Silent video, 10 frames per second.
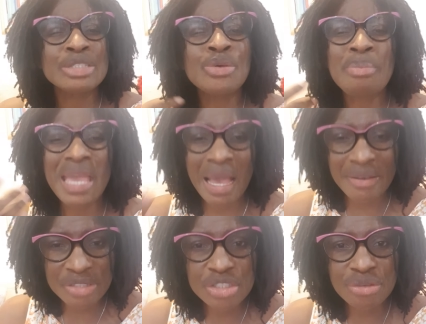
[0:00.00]
You may have
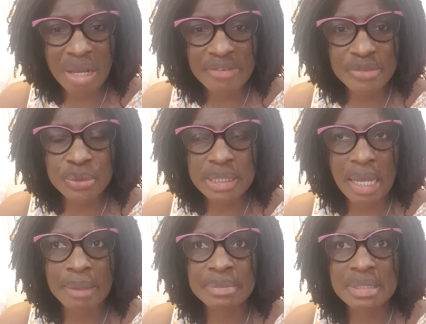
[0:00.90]
to try a few
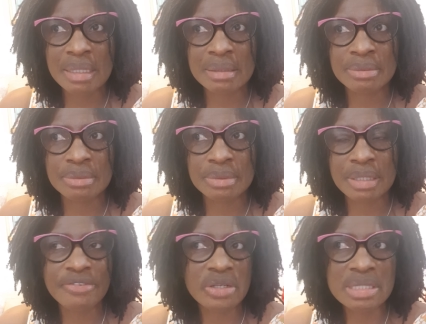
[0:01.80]
times, and the
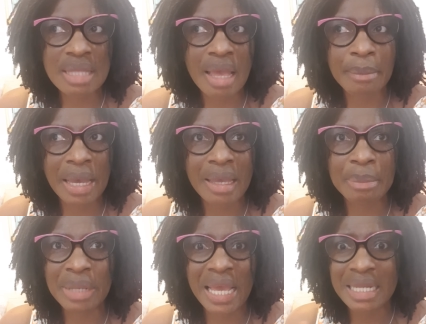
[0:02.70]
first time I
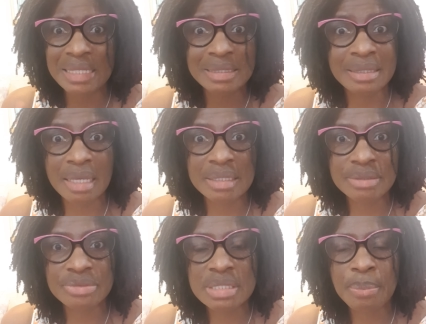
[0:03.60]
applied, I didn't get a
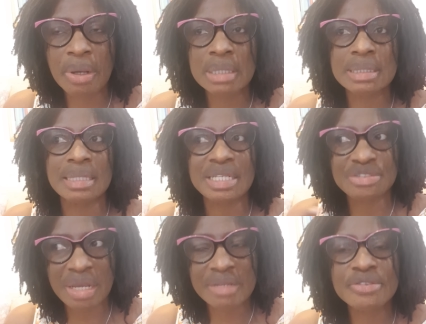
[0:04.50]
response, and I
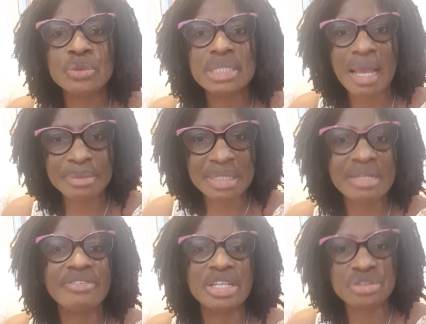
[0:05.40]
tried a few times, and
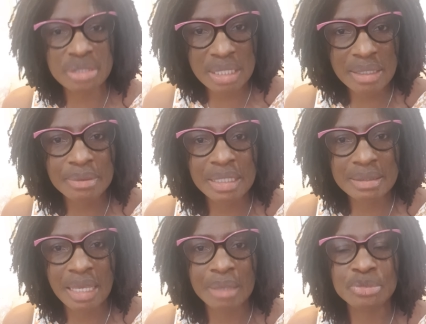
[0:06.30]
eventually it
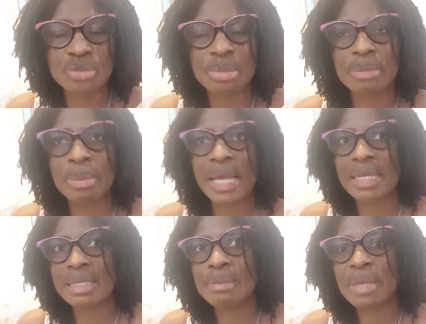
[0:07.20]
came to me by
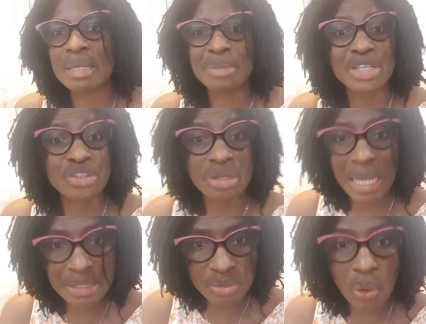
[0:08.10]
email. Make sure you
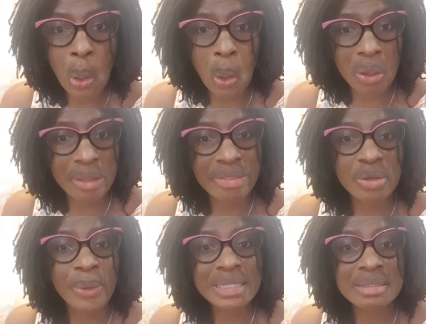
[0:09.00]
answer all the
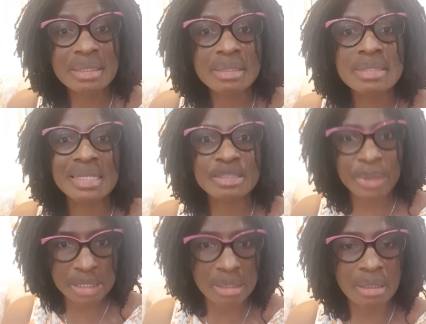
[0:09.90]
questions,
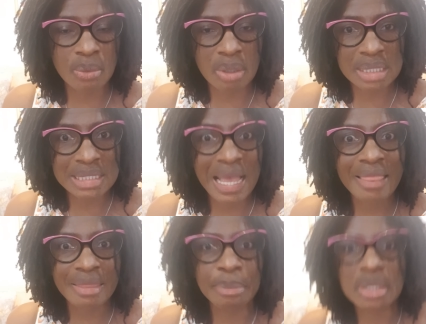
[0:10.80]
especially the ones at
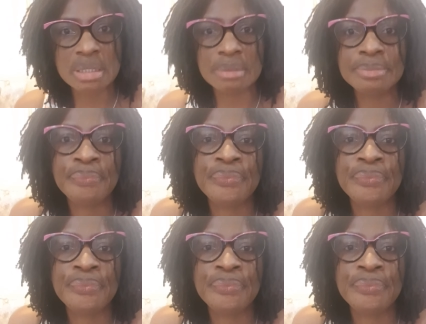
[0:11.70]
the bottom.